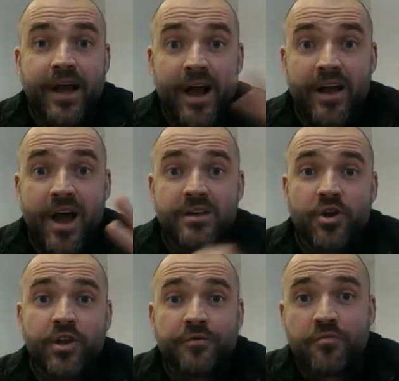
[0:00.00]
Hi guys,
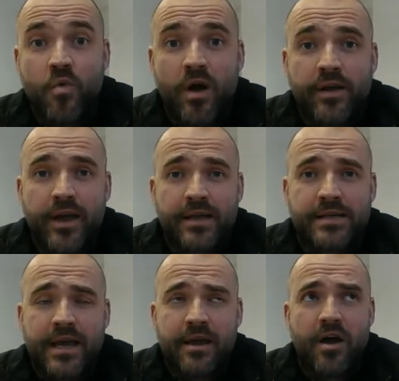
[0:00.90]
Olly from Whitegates
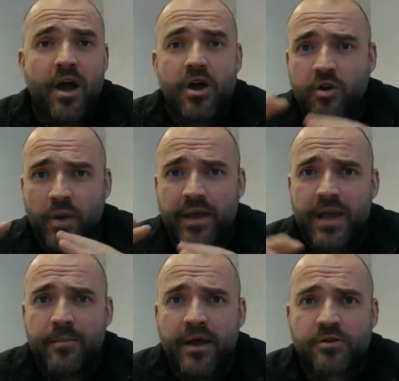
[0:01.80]
here. A quick
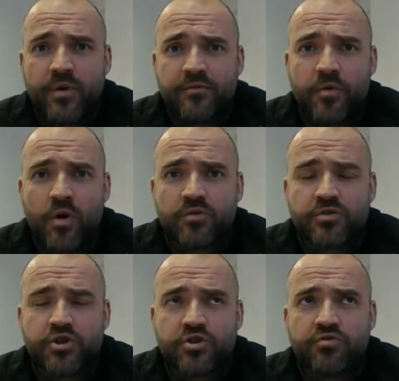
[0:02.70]
email to everyone
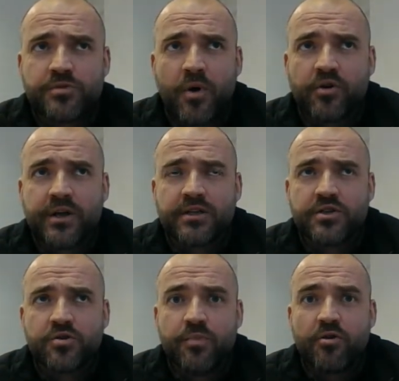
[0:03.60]
just responding
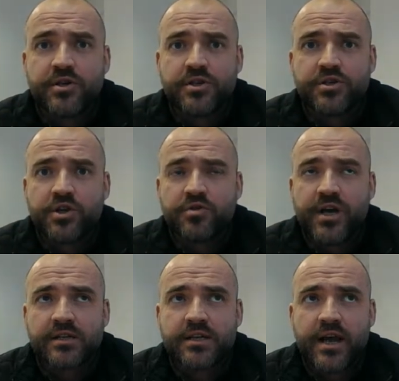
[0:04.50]
to Boris's news
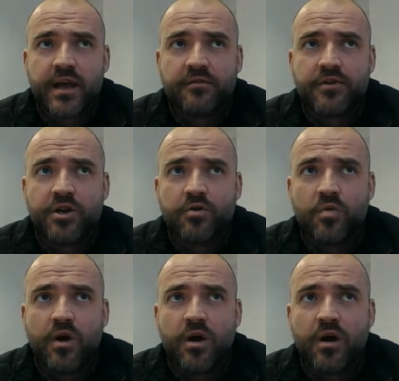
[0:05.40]
yesterday of a new
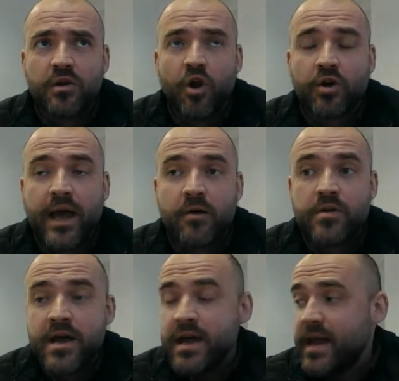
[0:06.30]

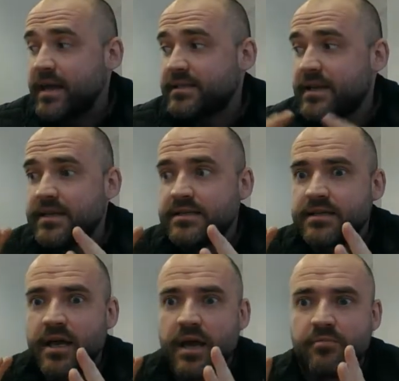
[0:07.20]
lockdown. It is
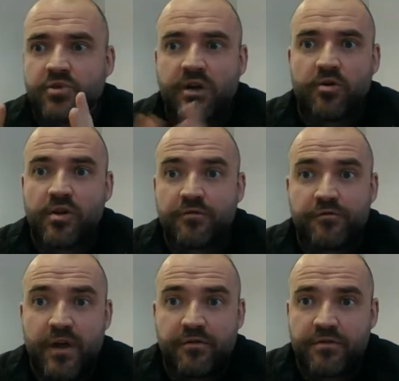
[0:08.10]
January the
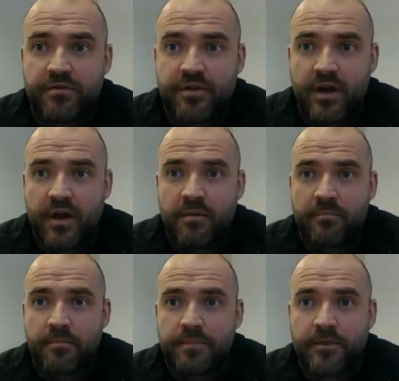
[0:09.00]

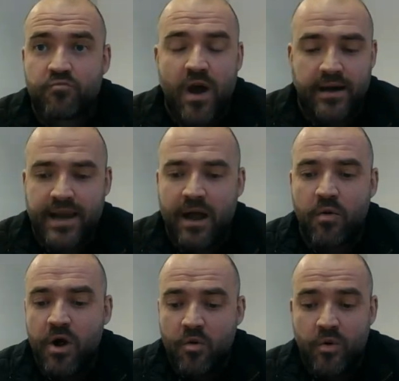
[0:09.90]
5th right
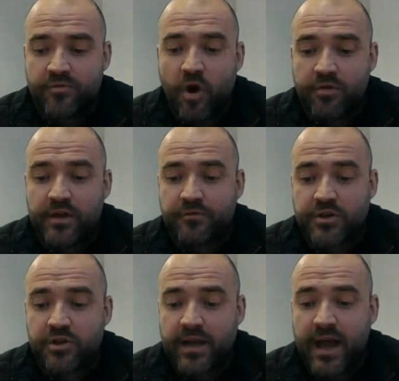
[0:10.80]
now. We've got the
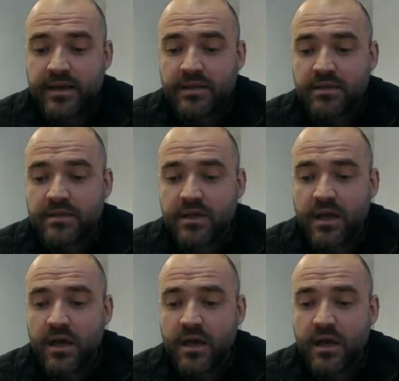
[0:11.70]
official guidance